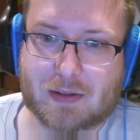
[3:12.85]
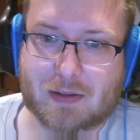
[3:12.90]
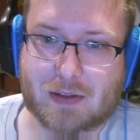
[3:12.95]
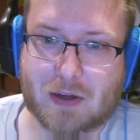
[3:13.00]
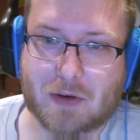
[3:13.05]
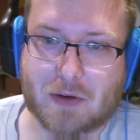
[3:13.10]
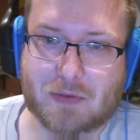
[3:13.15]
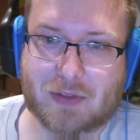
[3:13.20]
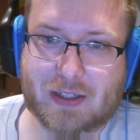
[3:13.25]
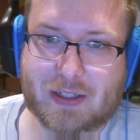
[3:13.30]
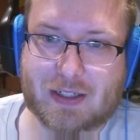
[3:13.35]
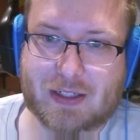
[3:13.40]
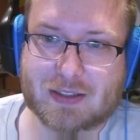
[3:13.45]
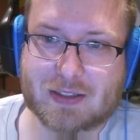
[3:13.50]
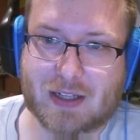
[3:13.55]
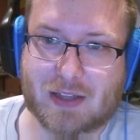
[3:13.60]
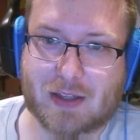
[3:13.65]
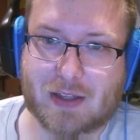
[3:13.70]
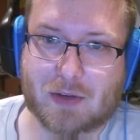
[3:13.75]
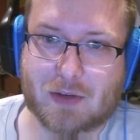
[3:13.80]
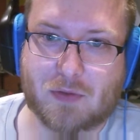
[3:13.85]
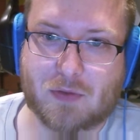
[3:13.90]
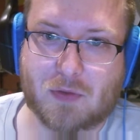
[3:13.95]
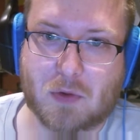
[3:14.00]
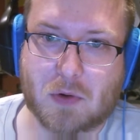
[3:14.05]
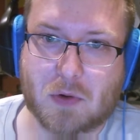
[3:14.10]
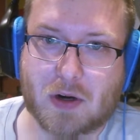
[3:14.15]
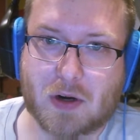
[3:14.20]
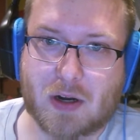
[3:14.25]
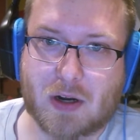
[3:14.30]
Larfleeze, and then
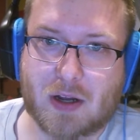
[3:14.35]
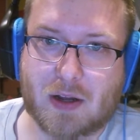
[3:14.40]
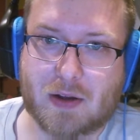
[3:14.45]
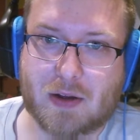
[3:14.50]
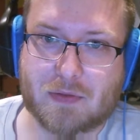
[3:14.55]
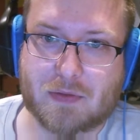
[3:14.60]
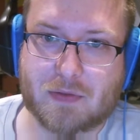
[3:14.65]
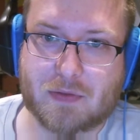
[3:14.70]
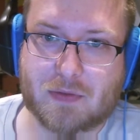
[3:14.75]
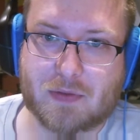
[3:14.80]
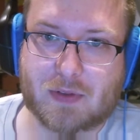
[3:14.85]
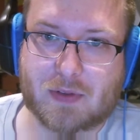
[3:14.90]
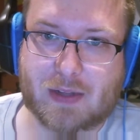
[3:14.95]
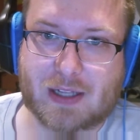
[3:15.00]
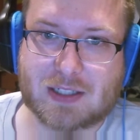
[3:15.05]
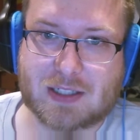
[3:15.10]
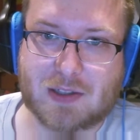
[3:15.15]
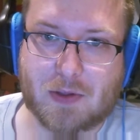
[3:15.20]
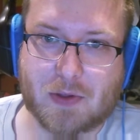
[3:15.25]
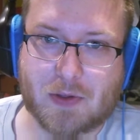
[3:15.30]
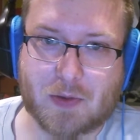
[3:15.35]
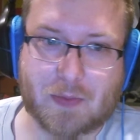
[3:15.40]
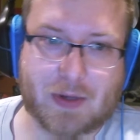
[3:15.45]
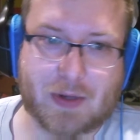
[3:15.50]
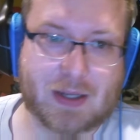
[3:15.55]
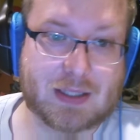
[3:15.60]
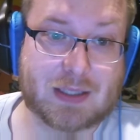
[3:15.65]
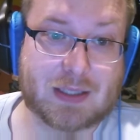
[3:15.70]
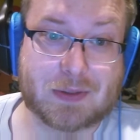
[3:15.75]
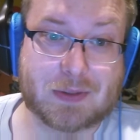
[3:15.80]
4 of Lex Luthor
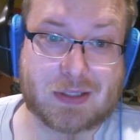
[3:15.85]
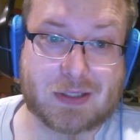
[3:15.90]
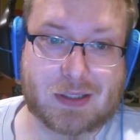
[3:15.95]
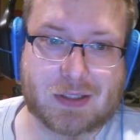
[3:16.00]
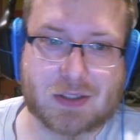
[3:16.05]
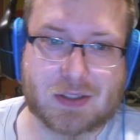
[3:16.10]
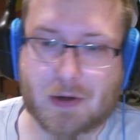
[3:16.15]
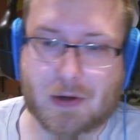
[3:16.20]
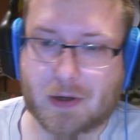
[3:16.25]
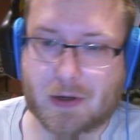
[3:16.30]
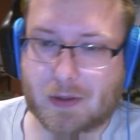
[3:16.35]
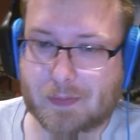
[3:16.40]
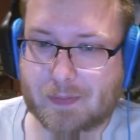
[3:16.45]
because he was in the starter.